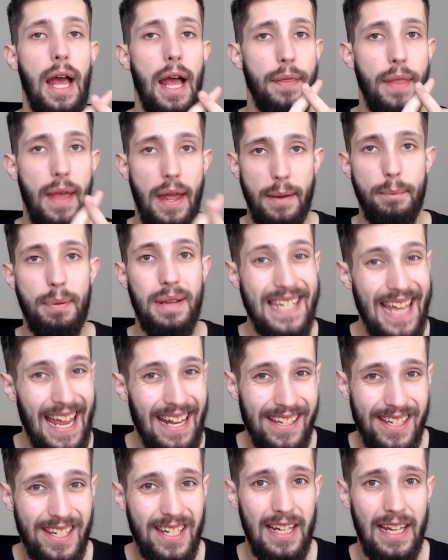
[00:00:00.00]
then
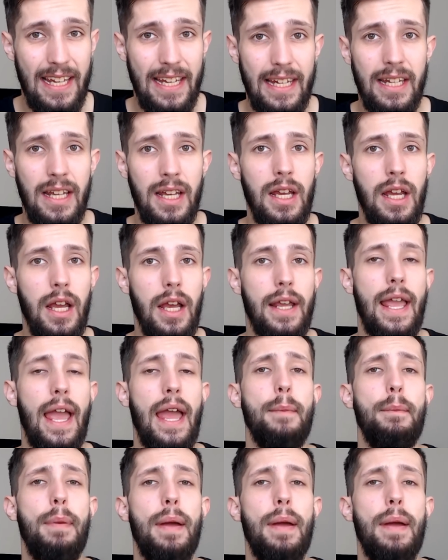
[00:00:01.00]
potentially, okay?